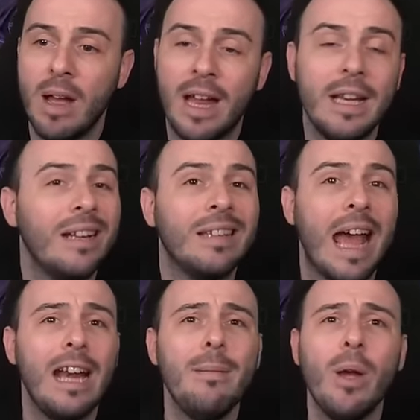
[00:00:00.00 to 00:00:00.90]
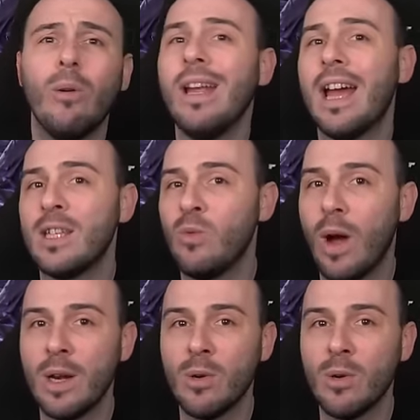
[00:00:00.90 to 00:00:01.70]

and the enemy only has one